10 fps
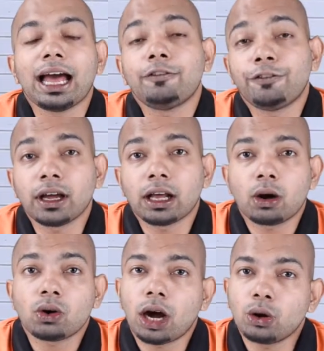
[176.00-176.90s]
and figure
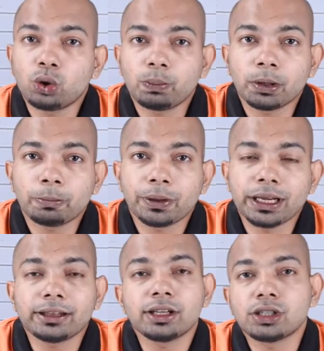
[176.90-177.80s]
out how to
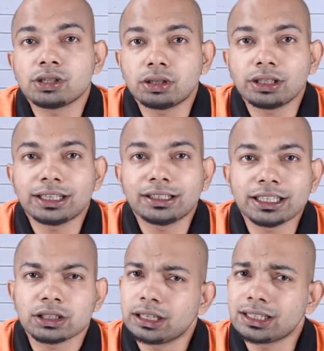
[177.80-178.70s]
prepare the journal
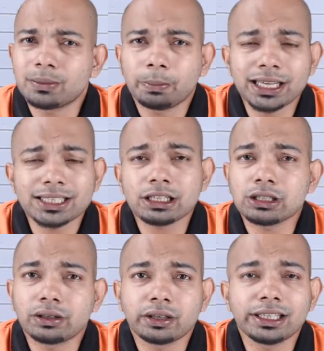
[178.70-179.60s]
entries. It's a basic
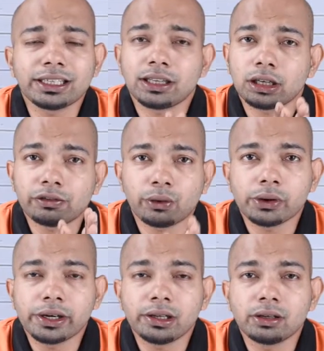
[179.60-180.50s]
journal entry that I've
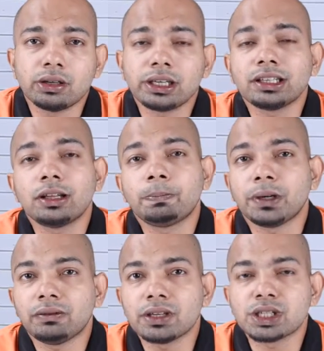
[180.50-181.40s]
already learned in the
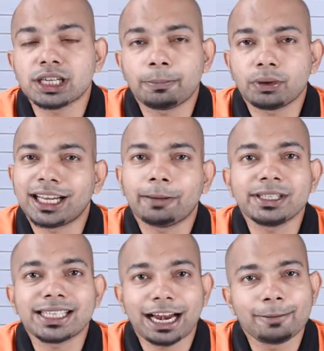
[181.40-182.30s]
previous chapter, that
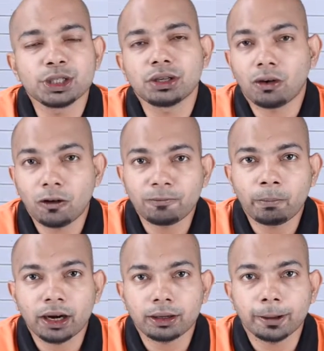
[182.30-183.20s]
means admission of
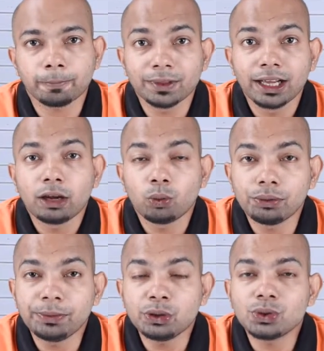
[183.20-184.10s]
partner. We'll be